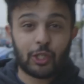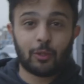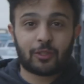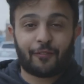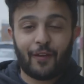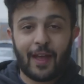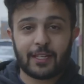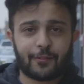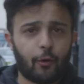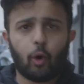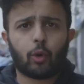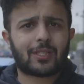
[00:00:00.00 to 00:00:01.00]
Shields fans
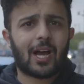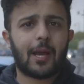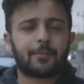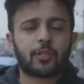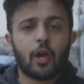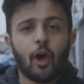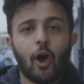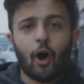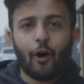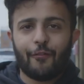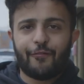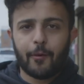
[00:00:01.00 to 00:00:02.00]
for all types
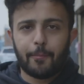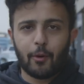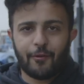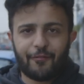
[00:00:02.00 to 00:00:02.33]
of football